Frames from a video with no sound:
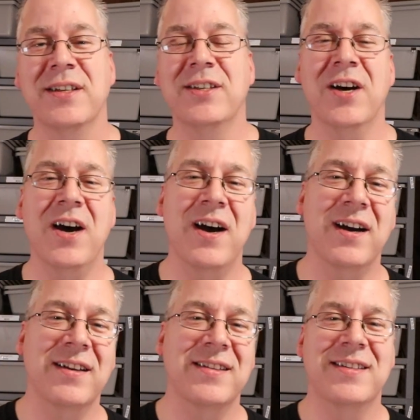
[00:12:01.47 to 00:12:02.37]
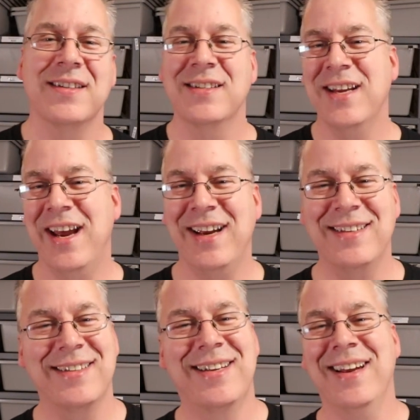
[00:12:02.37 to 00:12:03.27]
to dogs to
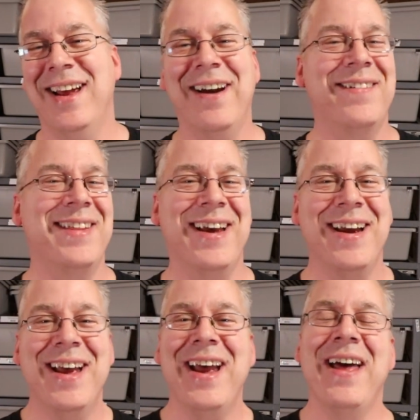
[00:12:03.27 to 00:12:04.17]
snakes to everything.